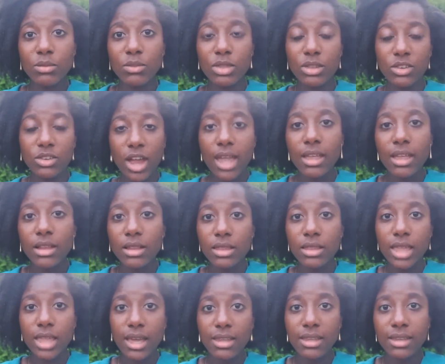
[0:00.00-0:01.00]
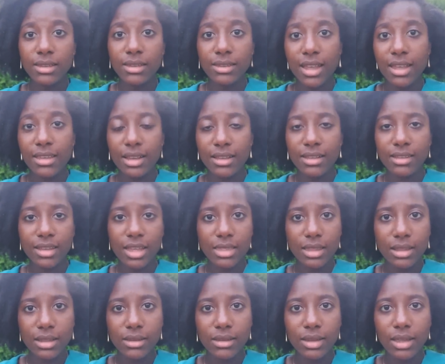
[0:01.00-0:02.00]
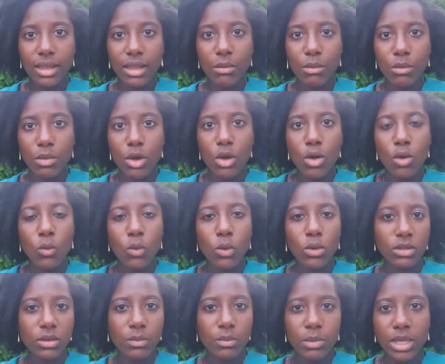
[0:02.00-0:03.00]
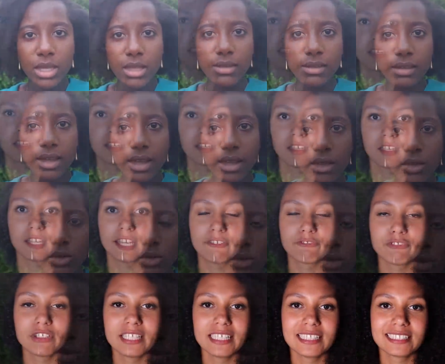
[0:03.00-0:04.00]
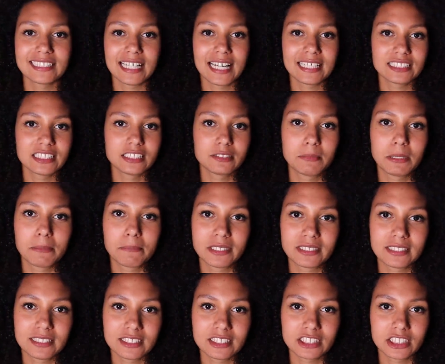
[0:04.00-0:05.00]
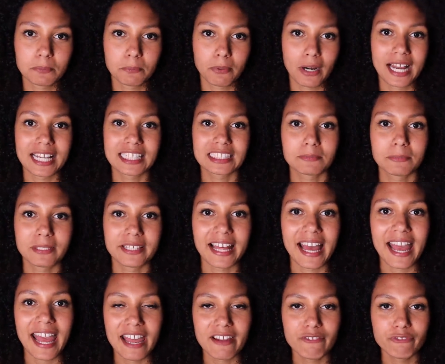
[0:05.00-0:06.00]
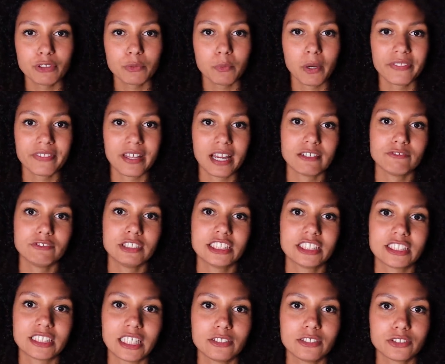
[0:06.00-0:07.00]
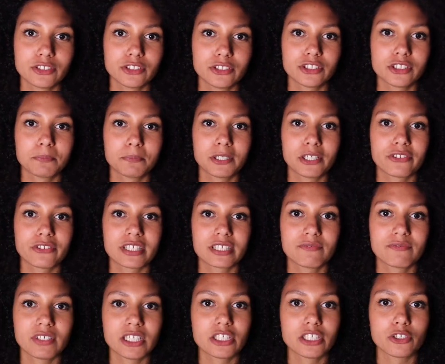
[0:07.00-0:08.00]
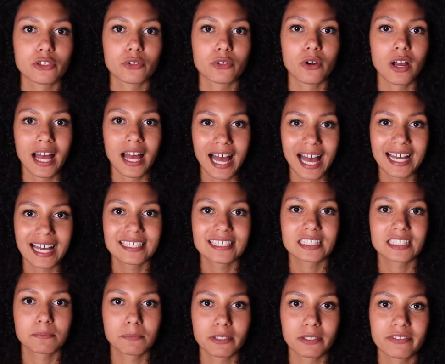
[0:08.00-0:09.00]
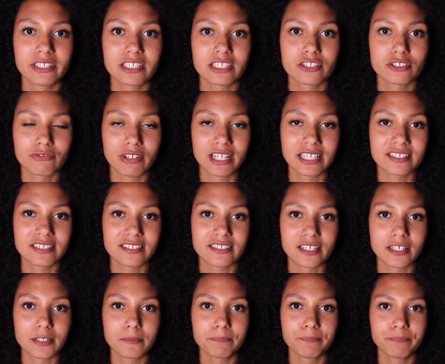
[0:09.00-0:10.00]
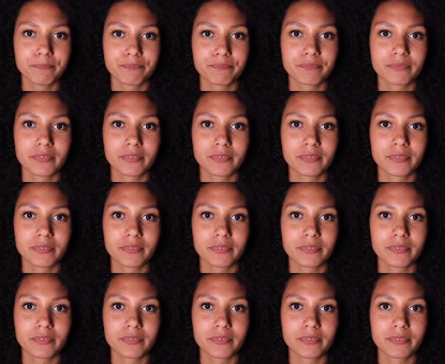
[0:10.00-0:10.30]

child that he said had said this to him was in P6. It really saddened me but didn't surprise me that everyone that I reached out to to be on this video had experienced racism.